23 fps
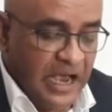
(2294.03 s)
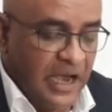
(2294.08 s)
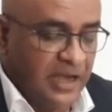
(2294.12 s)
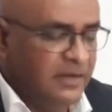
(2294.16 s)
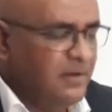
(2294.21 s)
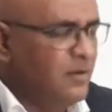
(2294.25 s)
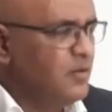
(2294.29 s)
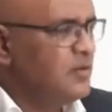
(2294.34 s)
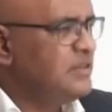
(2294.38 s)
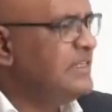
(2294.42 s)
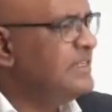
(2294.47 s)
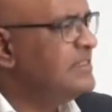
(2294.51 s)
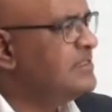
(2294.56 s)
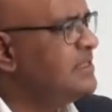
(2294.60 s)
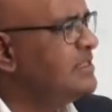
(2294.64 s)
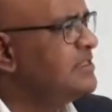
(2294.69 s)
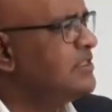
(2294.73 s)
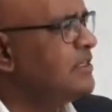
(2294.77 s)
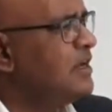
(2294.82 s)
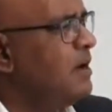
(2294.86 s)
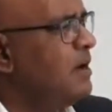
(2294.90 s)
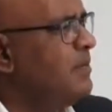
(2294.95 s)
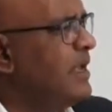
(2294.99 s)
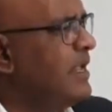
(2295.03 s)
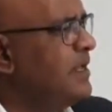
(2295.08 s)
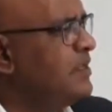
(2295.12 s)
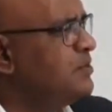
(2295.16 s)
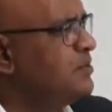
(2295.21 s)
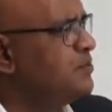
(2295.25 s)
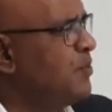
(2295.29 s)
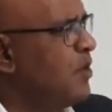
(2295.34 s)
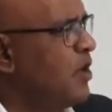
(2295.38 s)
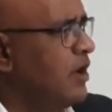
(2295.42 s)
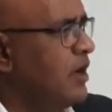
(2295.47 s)
I noticed this
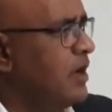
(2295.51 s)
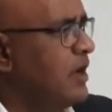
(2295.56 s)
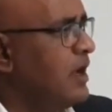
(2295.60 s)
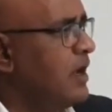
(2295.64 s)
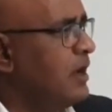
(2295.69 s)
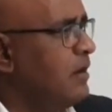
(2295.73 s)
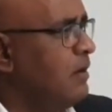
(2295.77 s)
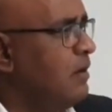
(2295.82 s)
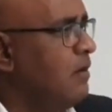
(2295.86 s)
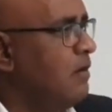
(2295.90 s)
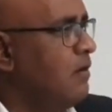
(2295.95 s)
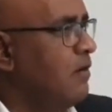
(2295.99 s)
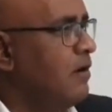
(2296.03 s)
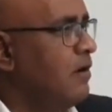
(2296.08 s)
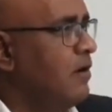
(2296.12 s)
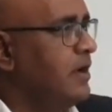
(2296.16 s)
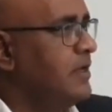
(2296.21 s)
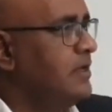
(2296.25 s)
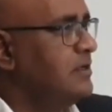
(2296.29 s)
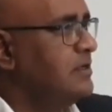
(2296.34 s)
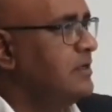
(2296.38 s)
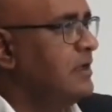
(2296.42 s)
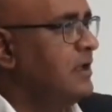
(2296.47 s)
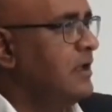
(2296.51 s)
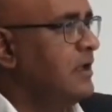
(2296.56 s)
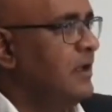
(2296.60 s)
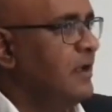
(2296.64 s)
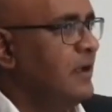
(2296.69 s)
Cummingsburg Accord.